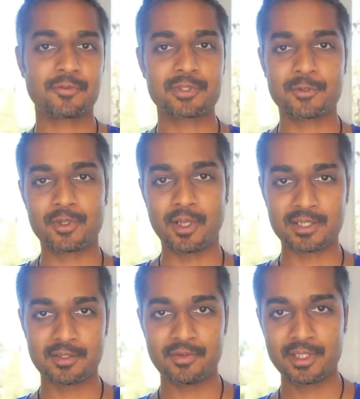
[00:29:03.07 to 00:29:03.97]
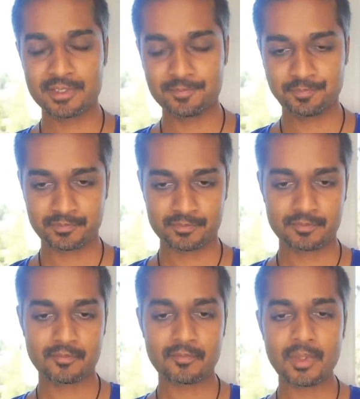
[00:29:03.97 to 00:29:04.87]
for certain activities,
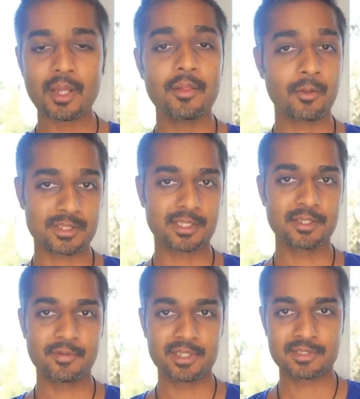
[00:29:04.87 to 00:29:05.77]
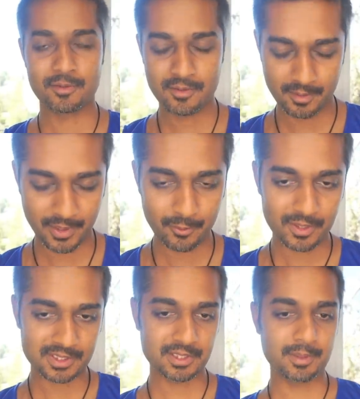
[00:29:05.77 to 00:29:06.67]
those activities, the big
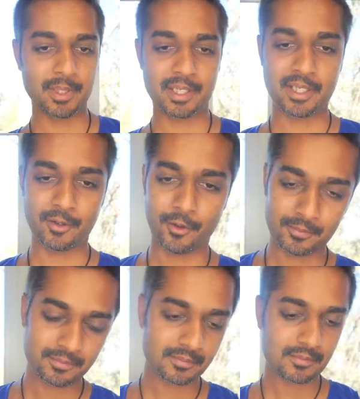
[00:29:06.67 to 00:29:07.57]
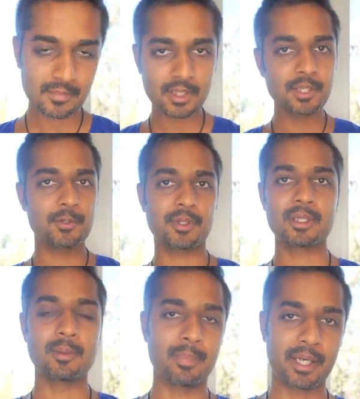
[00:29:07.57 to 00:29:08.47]
ones in Dominican are doing the
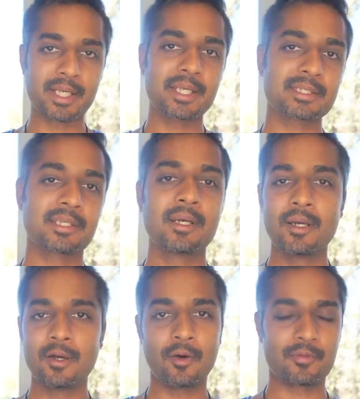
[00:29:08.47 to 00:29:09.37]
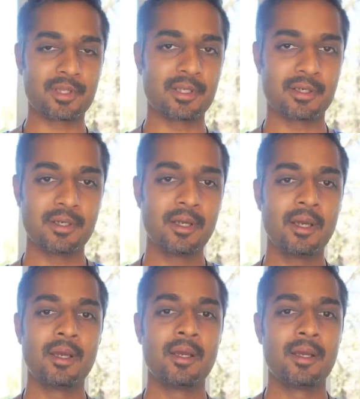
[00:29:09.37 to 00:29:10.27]
little buggies over the,
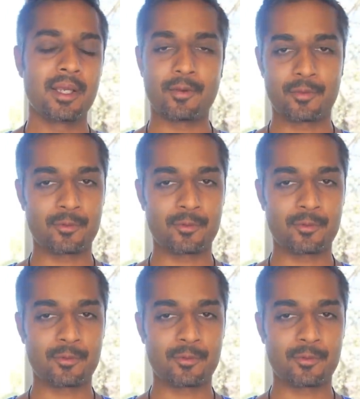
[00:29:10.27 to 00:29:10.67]
you know,